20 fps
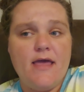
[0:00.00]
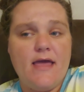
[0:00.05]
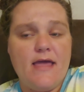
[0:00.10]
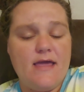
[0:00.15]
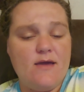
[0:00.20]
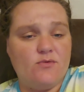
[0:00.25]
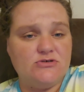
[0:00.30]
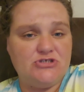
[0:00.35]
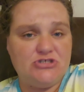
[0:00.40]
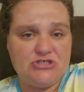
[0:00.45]

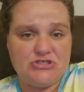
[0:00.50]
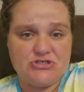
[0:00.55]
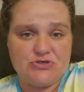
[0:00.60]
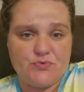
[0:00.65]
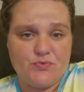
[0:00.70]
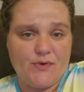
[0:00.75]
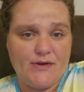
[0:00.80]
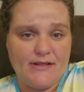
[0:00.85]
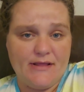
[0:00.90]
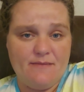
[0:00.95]
It was just a
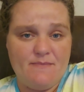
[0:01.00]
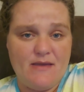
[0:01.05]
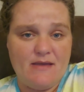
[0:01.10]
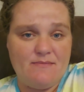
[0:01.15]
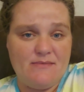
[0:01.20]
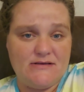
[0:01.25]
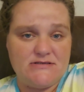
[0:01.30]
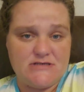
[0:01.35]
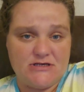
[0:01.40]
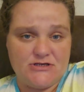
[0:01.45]
really big
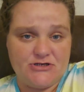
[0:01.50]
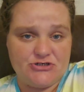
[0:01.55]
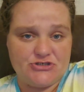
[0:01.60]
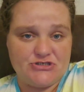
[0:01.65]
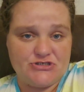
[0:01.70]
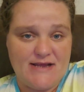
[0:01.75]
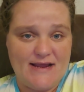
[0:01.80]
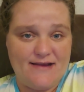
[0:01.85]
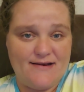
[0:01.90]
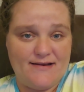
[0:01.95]

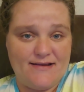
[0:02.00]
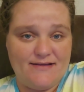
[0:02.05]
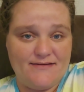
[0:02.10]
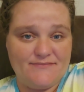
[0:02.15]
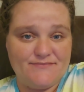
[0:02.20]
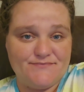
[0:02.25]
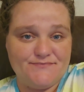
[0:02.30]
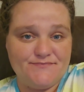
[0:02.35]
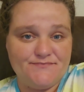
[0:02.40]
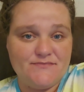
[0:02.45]
misunderstanding.